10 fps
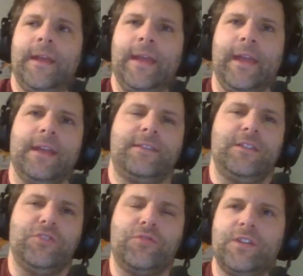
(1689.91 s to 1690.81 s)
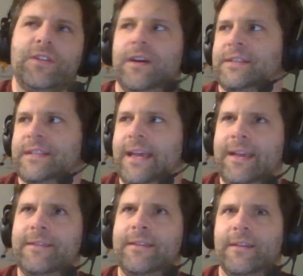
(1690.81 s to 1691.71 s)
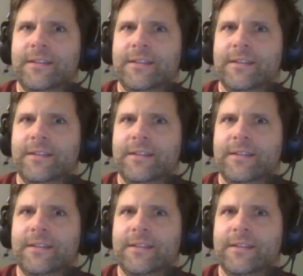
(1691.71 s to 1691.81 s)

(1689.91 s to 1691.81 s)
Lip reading: And you could attack.